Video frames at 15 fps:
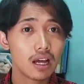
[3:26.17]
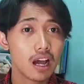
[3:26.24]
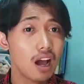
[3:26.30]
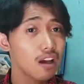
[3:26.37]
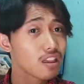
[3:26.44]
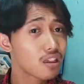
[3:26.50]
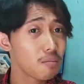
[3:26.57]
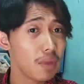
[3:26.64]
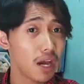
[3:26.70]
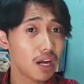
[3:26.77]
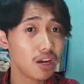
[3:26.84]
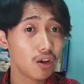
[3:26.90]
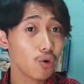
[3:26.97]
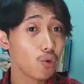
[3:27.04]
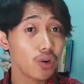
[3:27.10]
other
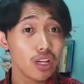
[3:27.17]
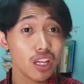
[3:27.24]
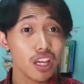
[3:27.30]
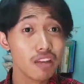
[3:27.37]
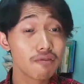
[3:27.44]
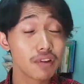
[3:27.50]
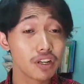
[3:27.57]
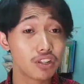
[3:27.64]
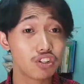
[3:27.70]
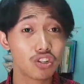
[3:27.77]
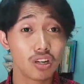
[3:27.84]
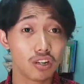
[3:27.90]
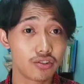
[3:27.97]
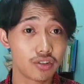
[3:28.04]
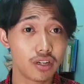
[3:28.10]
men, or even
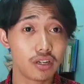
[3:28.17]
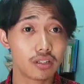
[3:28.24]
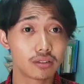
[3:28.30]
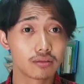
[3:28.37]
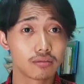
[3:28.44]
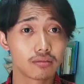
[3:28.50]
children.